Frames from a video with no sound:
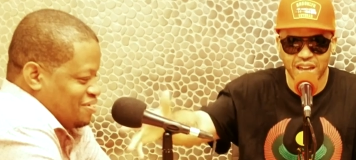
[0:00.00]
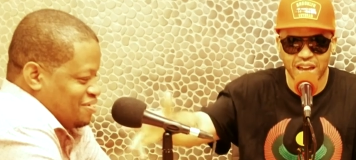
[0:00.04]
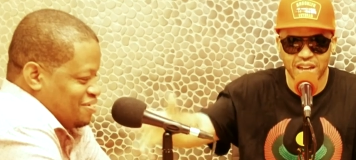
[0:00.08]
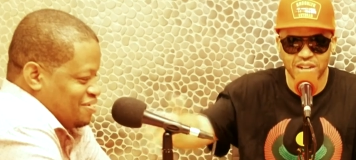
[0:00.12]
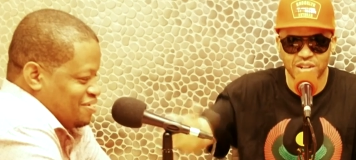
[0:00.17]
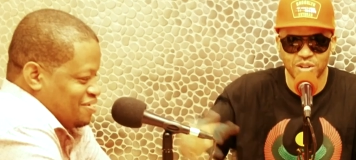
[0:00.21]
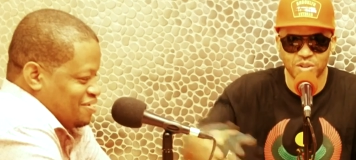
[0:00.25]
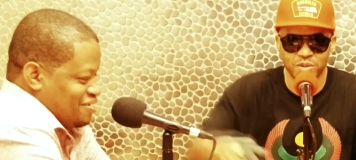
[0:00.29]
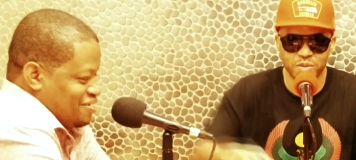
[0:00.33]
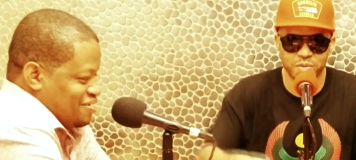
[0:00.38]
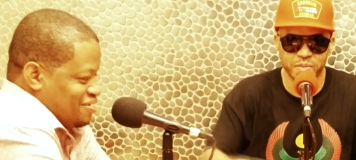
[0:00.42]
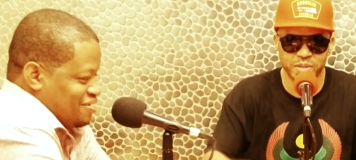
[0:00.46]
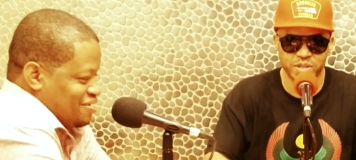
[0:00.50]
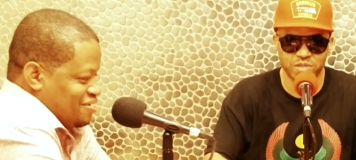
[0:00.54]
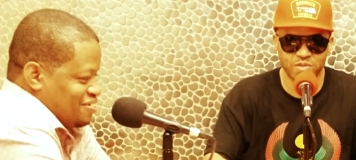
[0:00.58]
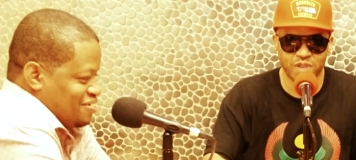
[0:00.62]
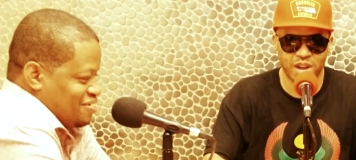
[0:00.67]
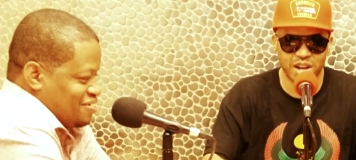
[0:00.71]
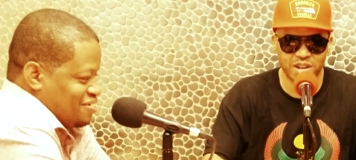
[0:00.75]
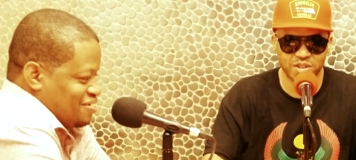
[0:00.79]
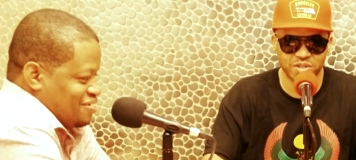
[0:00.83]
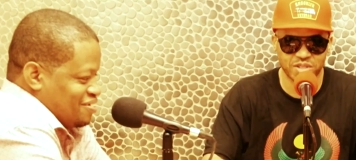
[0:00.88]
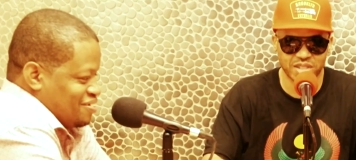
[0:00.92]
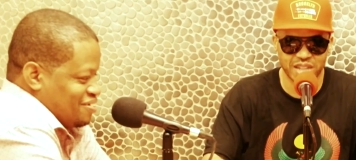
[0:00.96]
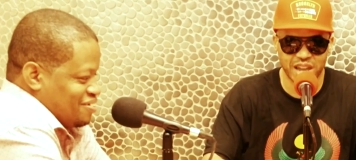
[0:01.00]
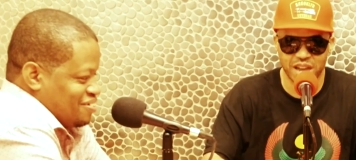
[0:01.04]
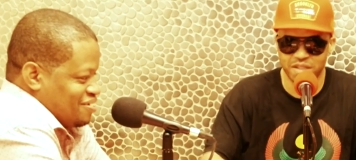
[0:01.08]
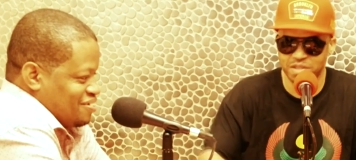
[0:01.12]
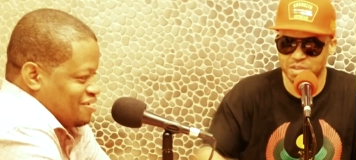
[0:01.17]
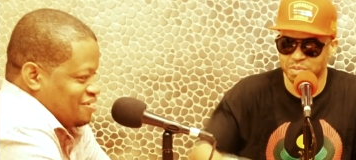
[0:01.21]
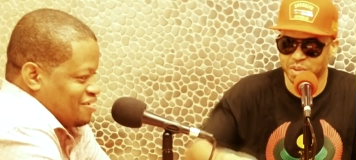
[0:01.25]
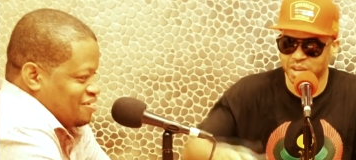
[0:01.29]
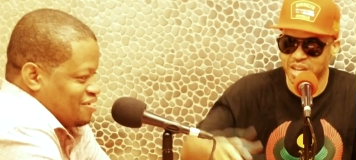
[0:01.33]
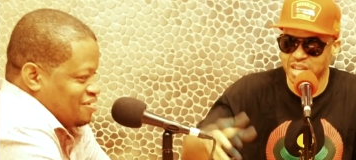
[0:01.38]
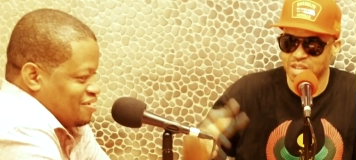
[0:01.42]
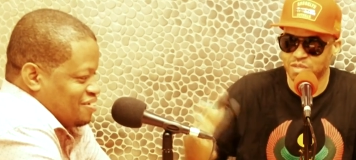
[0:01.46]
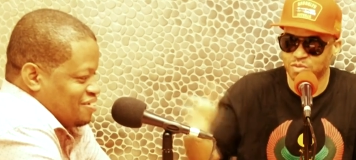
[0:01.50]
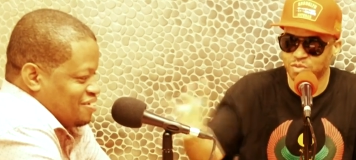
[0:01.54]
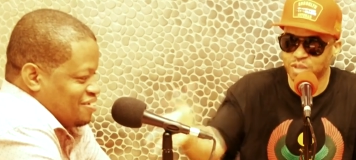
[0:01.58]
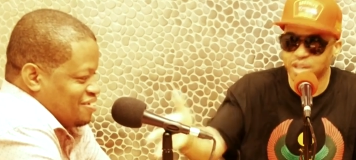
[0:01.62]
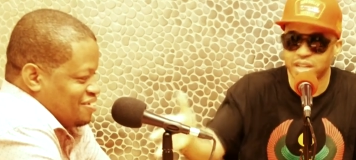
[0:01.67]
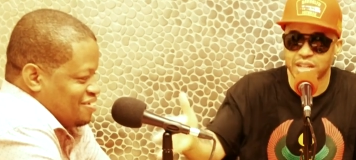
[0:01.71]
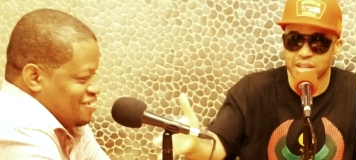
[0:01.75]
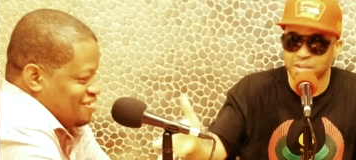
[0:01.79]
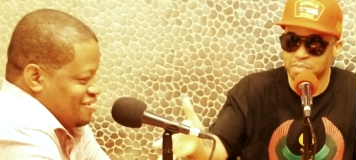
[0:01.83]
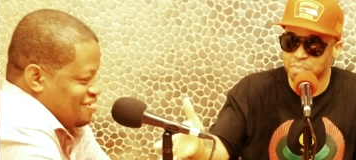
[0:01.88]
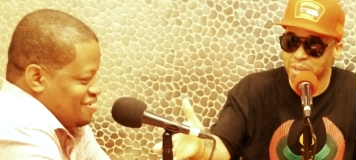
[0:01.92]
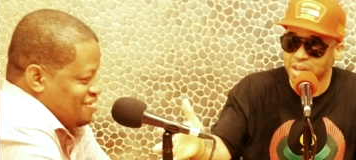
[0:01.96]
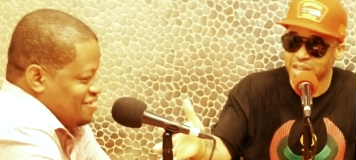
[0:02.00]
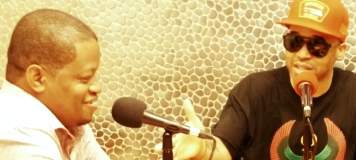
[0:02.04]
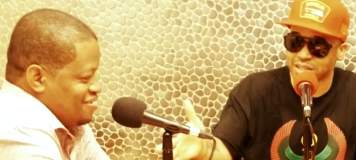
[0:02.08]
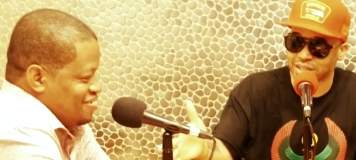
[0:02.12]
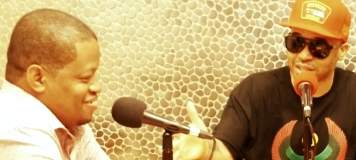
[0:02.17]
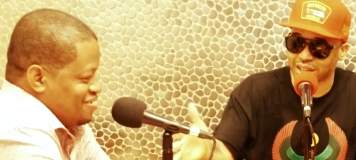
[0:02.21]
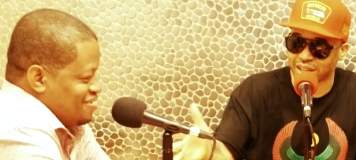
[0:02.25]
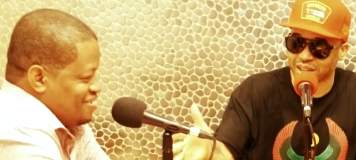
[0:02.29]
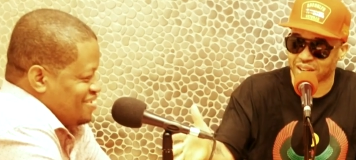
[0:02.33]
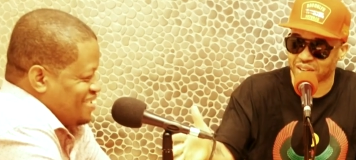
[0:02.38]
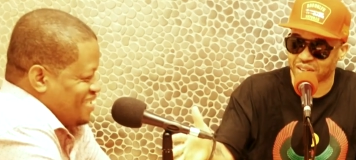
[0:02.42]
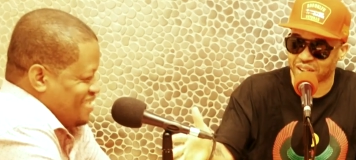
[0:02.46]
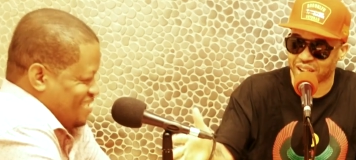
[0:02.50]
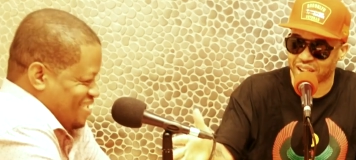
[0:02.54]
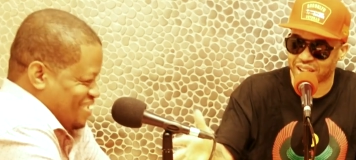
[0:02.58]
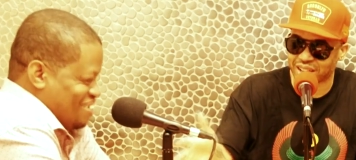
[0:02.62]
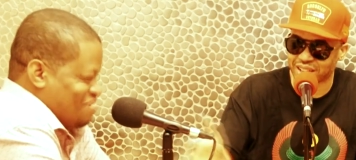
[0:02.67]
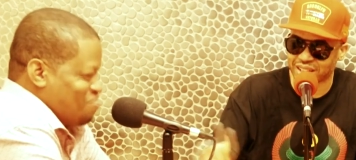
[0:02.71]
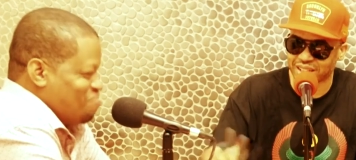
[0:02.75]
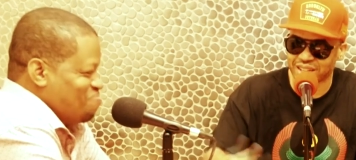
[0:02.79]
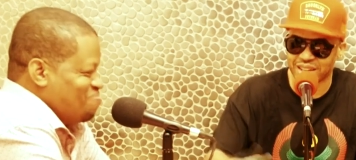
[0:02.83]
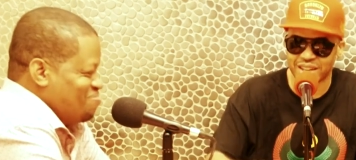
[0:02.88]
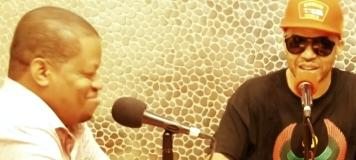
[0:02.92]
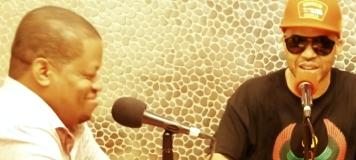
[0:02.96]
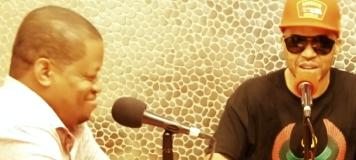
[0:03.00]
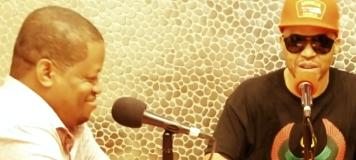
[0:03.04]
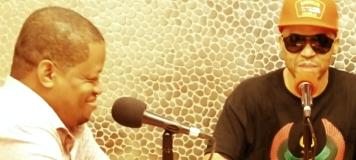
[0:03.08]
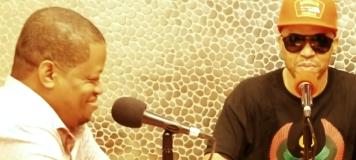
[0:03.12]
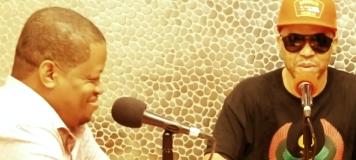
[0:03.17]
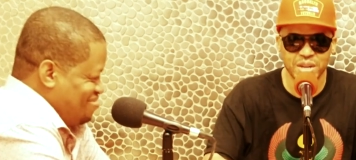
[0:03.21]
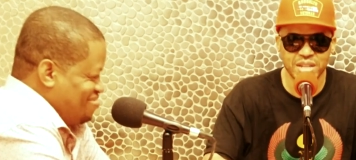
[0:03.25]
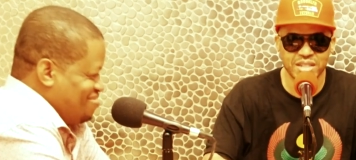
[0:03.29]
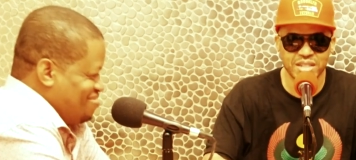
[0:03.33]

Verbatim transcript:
Speaker 1: y'all know him as Ronald Savage, but he's really B Stinger, right? Yep.